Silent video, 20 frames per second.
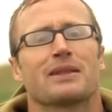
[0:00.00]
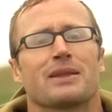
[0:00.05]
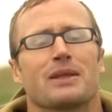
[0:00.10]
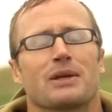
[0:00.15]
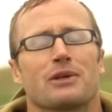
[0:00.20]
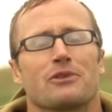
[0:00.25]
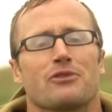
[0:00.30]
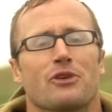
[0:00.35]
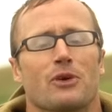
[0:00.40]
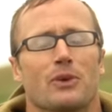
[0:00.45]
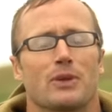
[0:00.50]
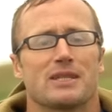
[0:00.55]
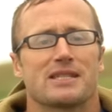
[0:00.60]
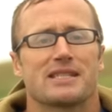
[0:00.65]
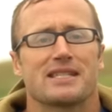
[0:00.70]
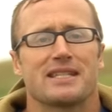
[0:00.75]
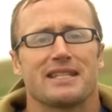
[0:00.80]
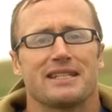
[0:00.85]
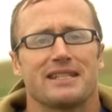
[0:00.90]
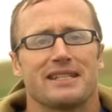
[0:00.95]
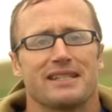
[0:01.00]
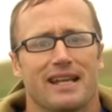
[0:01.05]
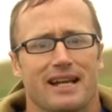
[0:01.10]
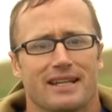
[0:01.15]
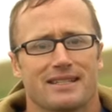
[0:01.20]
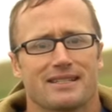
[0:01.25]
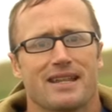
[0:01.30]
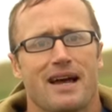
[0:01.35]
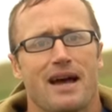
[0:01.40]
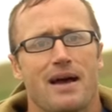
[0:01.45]
Look forward to seeing you
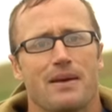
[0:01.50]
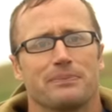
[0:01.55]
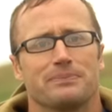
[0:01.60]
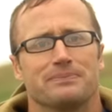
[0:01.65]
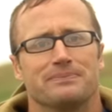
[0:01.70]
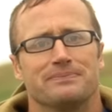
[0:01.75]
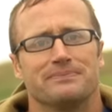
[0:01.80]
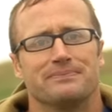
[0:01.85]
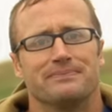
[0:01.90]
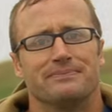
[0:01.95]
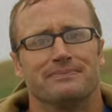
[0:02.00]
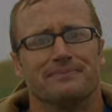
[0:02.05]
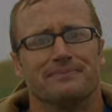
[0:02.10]
next time.